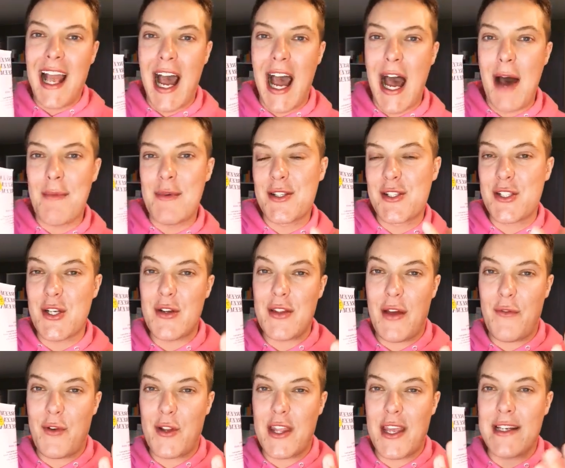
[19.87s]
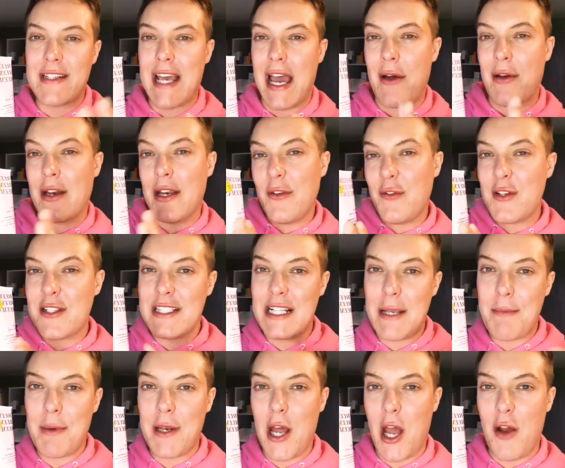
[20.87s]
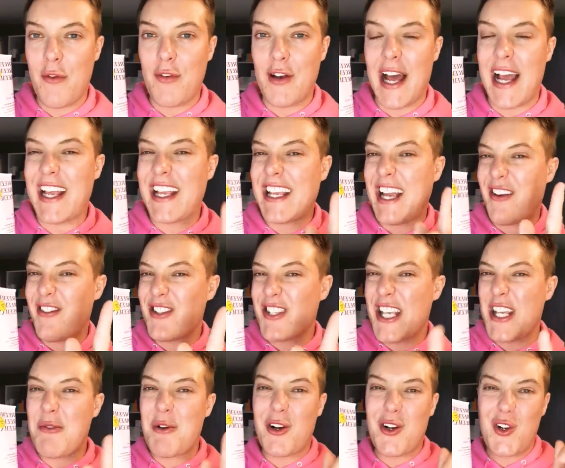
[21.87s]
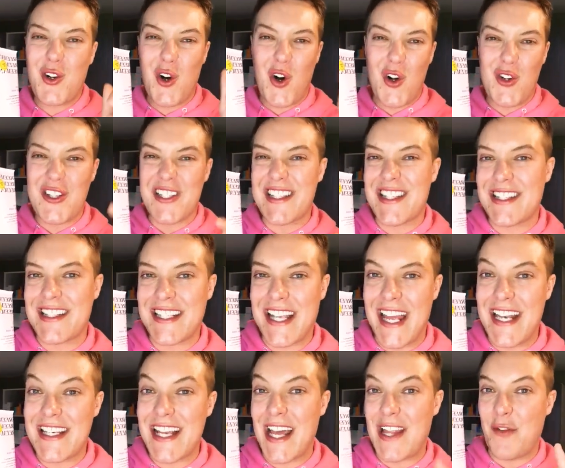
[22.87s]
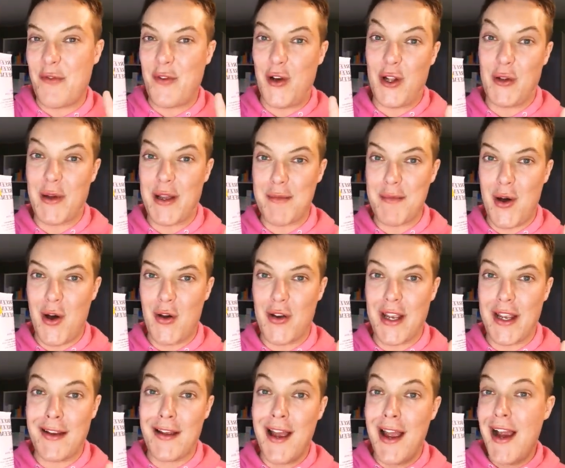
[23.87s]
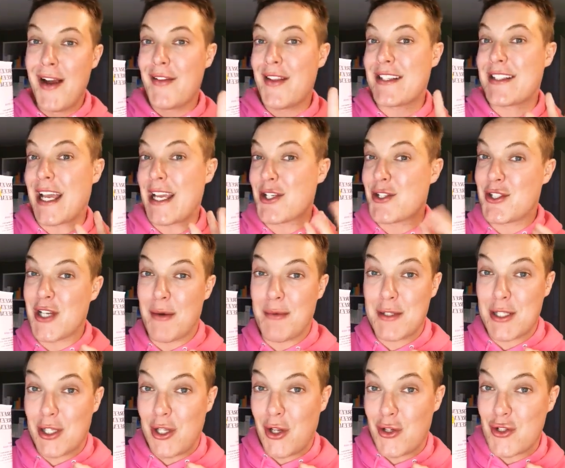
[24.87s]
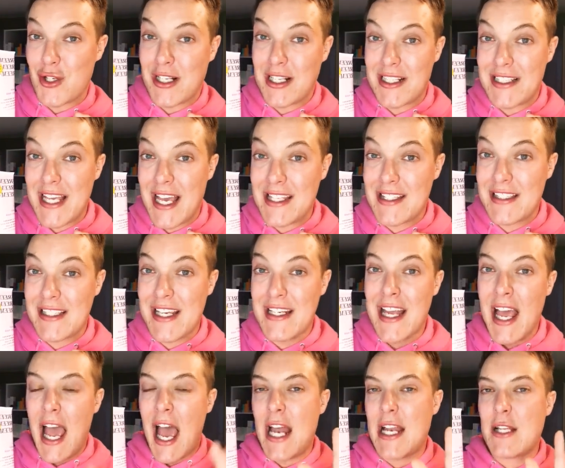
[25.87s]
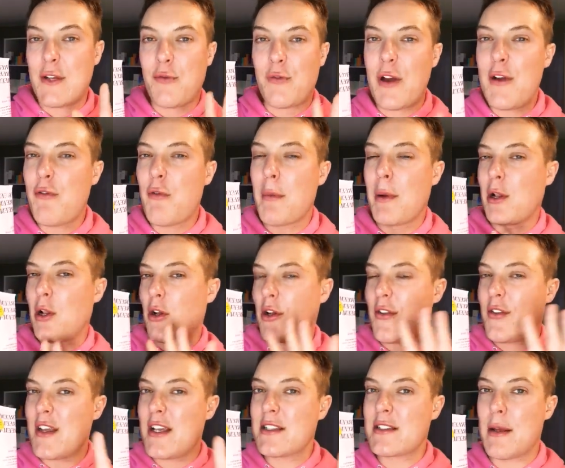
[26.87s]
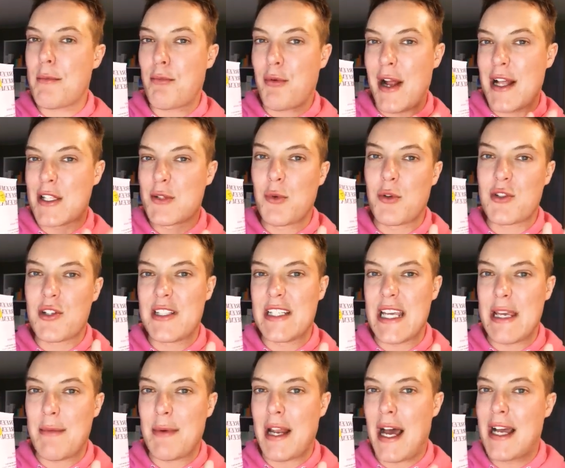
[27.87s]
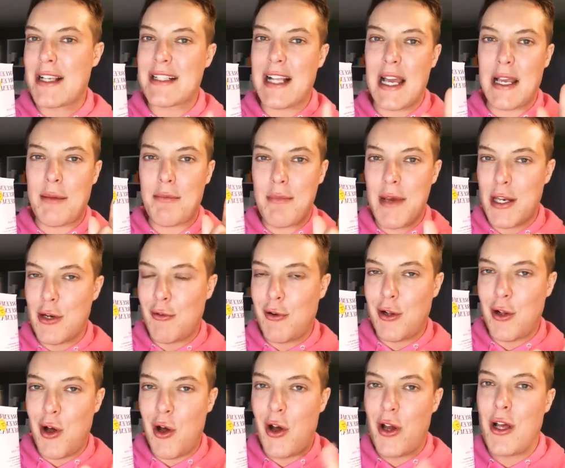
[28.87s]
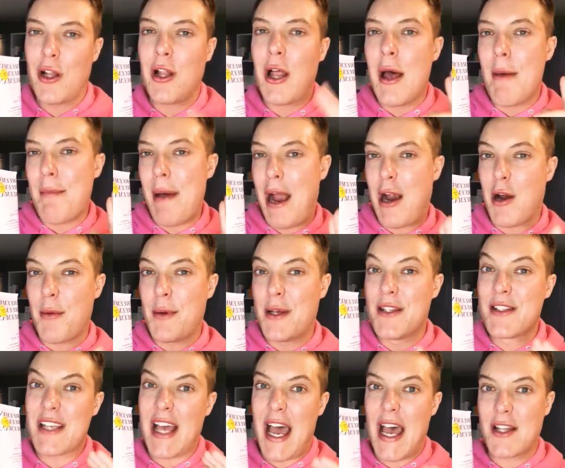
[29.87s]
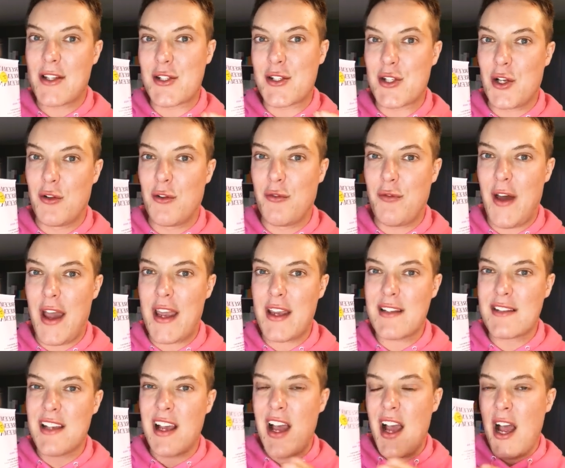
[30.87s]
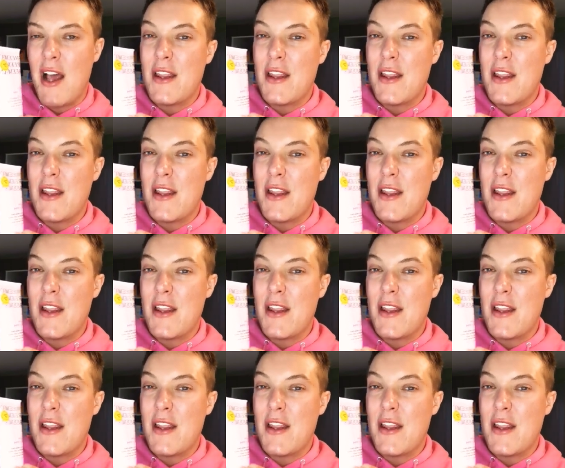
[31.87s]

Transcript: calm and soothe everything down, and if you sleep in it overnight, guarantee you a gorgeous skin day the following morning. They say it's dermatologically tested, and it's free from a lot of things that brands want to demonize, like mineral oil, parabens and sulfates.